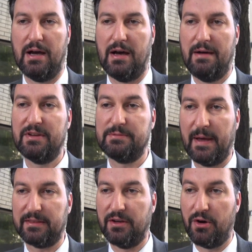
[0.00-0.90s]
Uh, I'm
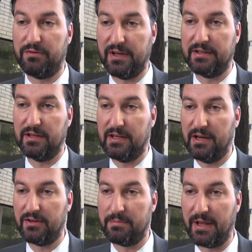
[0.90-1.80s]
expecting hopefully to
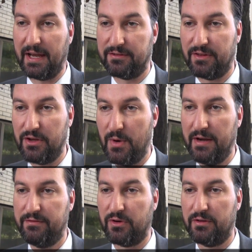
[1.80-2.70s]
hear the plans for the
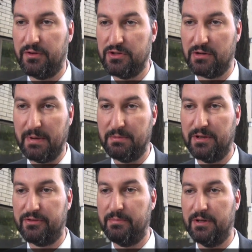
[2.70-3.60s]
UN for the future of people
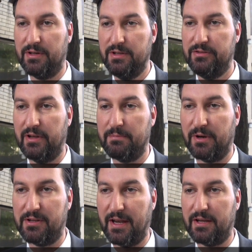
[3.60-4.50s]
with disabilities and in
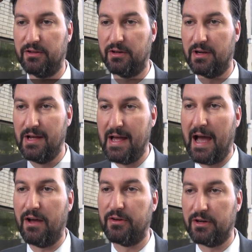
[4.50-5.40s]
particular
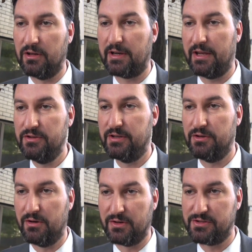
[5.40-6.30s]
how they're going to look at using
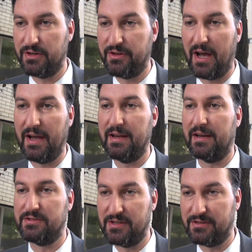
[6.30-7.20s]
universal design
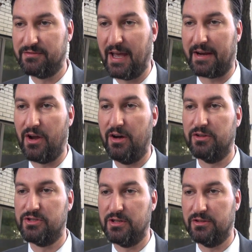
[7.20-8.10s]
and assistive
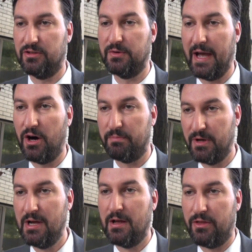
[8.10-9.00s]
technology to help
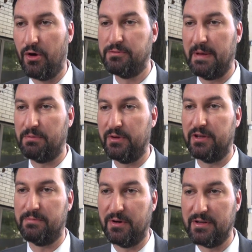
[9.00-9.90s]
those people with
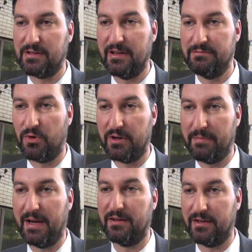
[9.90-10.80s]
disabilities to live more
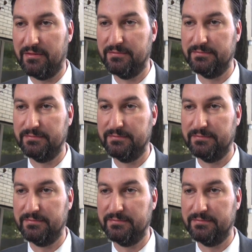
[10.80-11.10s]
independently.